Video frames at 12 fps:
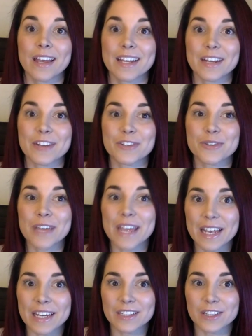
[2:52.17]
Now you
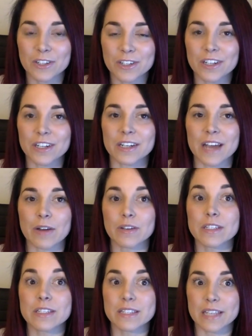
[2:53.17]
can learn how to
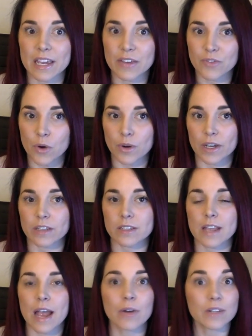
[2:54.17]
stay
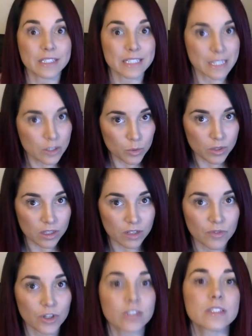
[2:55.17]
focused, how to deal with
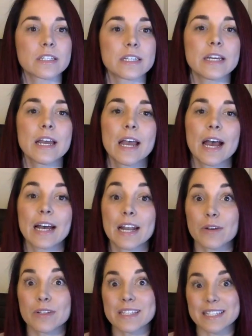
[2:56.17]
adversity, and
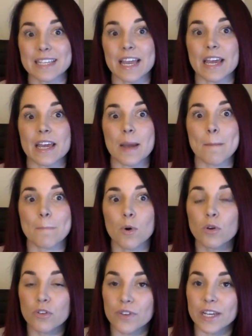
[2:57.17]
how to stay
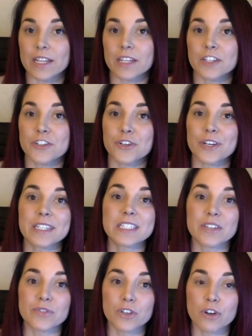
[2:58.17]
motivated during
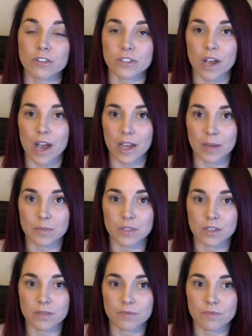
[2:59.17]
difficult times.